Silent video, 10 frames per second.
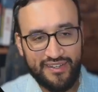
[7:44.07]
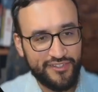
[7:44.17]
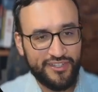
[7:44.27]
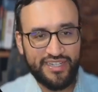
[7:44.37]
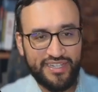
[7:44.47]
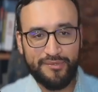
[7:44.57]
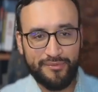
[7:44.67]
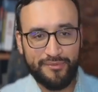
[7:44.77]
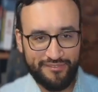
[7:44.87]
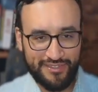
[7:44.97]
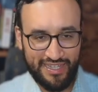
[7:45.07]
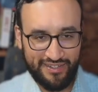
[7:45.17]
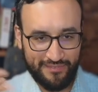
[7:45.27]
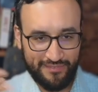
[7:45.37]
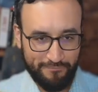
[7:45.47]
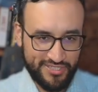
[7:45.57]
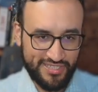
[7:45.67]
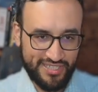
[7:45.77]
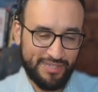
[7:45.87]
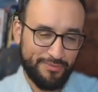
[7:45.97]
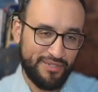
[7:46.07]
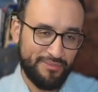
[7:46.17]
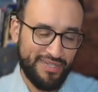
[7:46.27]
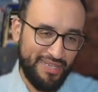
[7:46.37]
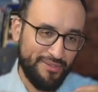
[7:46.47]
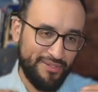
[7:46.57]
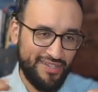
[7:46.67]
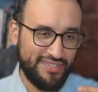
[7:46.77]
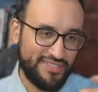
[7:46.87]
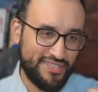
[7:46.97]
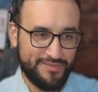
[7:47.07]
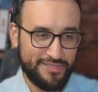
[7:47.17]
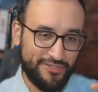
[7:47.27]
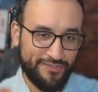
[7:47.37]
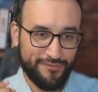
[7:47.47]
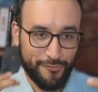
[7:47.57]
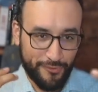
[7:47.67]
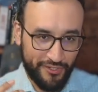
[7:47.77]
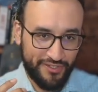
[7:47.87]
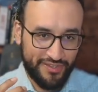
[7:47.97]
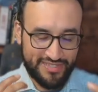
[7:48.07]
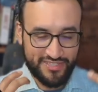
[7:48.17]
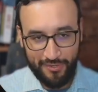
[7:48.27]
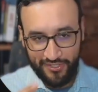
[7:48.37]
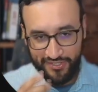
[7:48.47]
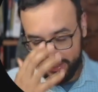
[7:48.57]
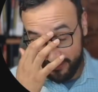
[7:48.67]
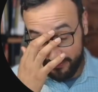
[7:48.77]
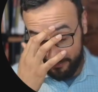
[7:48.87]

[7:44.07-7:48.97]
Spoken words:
You can name it whatever you like. Personally, I like putting my name on it and some sort of word that sparks.